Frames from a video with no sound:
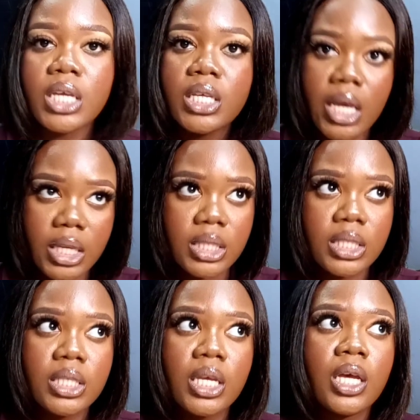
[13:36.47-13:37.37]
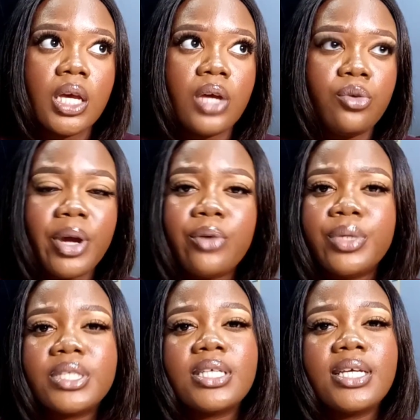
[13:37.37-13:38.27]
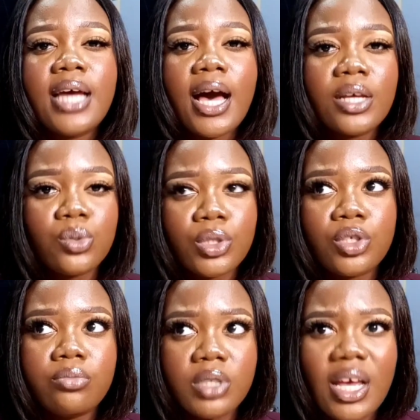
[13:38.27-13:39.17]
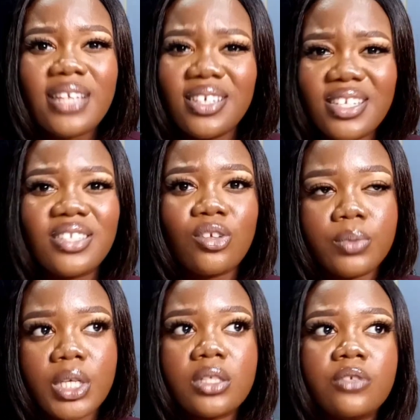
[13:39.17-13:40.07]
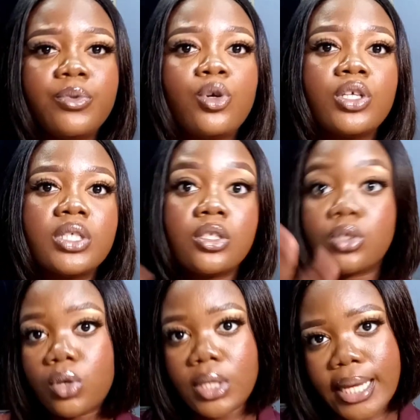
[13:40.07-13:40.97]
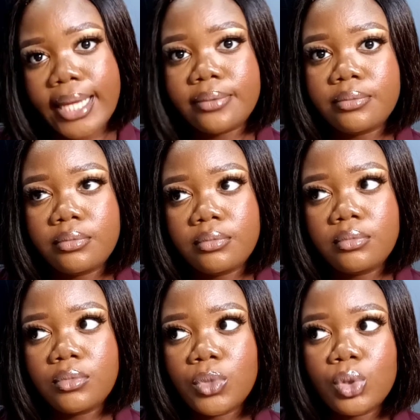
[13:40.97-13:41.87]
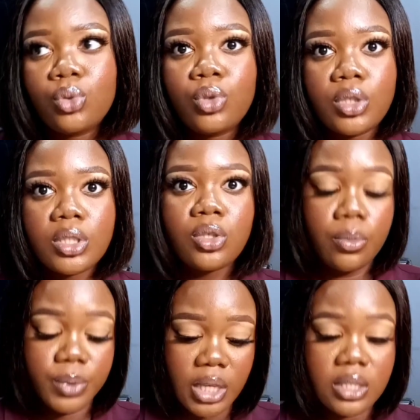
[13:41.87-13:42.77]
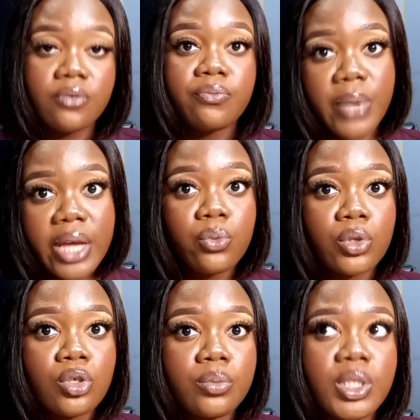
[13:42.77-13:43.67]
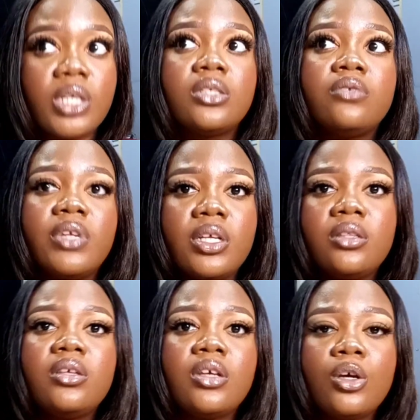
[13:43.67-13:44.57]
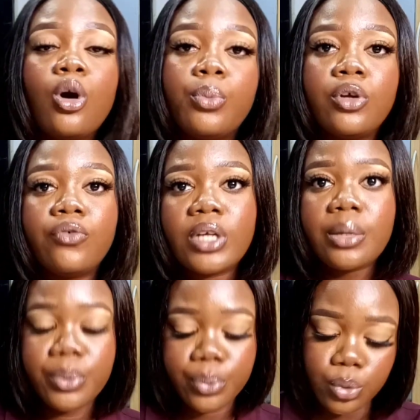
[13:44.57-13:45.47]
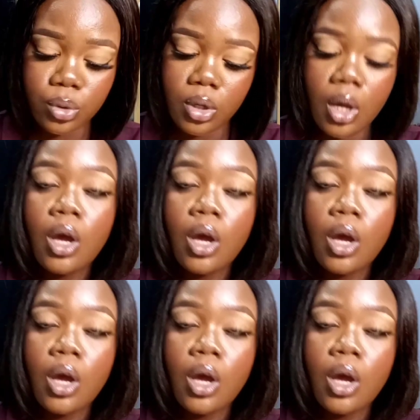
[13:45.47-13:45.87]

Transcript: Yes, I know my roommate said hers was objective. I think it's objective because it's online, so it's objective. Mine was objective, and I think a couple of other people's